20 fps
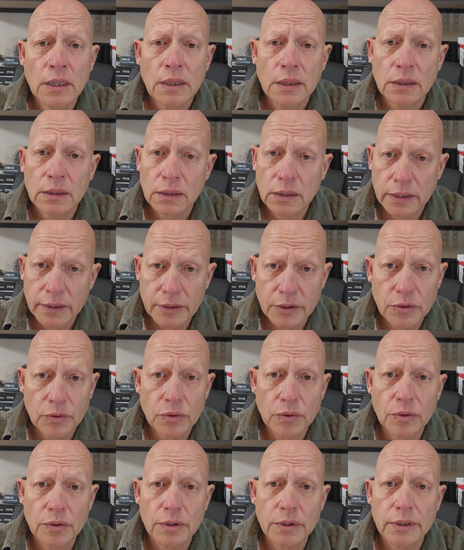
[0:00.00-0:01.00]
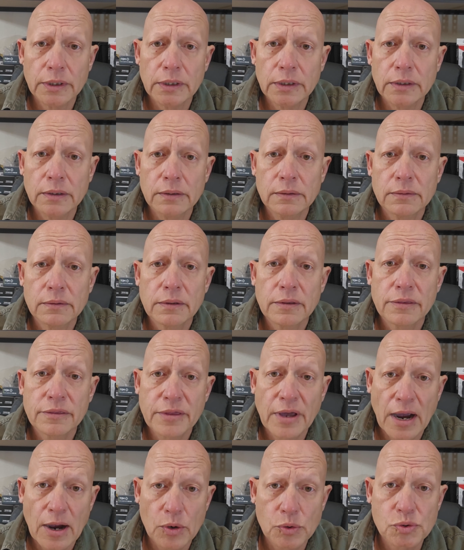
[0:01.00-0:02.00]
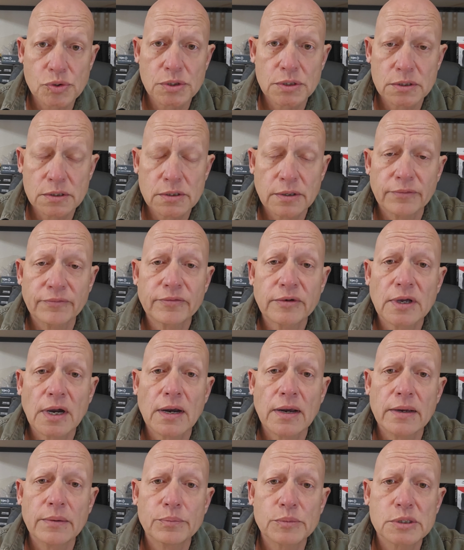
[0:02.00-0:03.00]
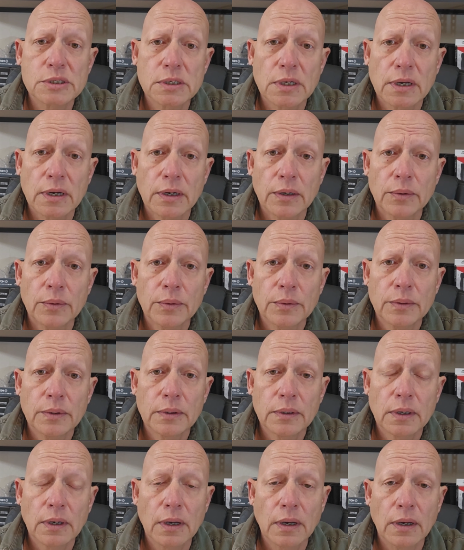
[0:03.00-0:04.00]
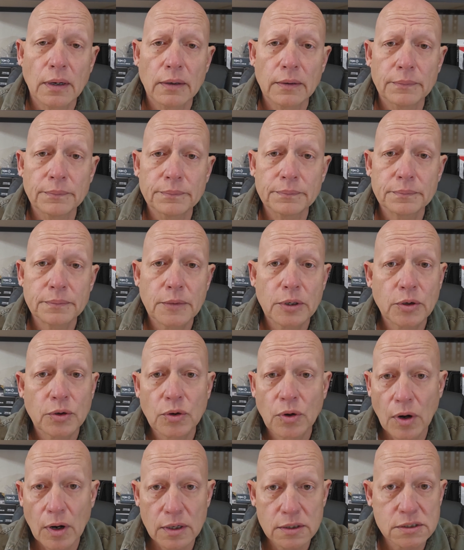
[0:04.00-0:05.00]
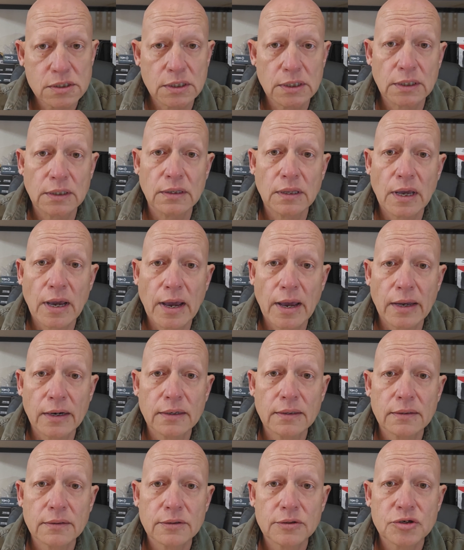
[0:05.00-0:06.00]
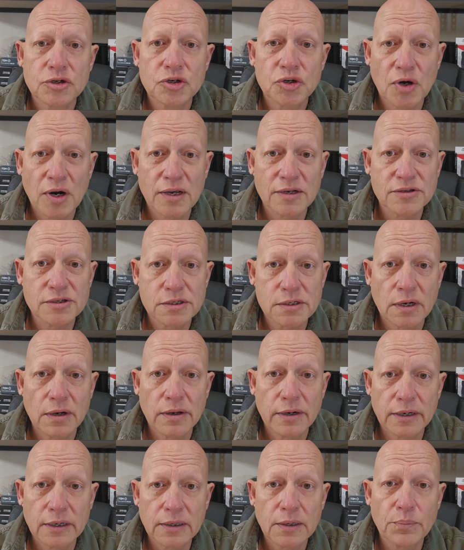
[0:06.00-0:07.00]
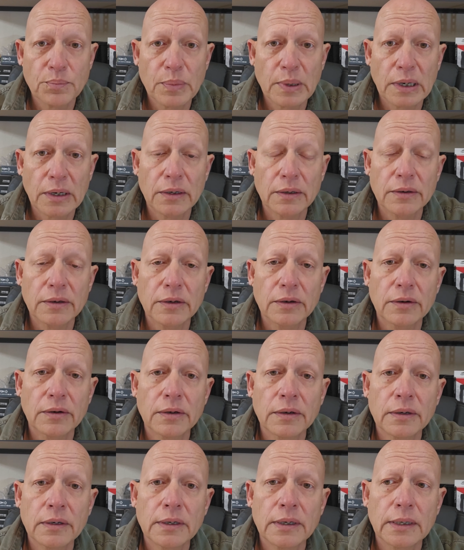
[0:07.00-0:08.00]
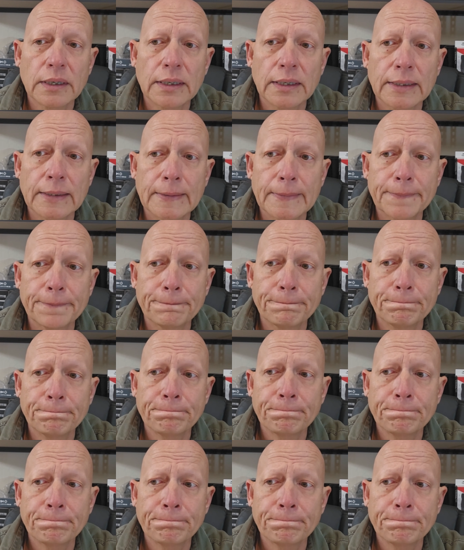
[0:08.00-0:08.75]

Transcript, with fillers: literally thousands of times now, um, crossing that transonic barrier. Um,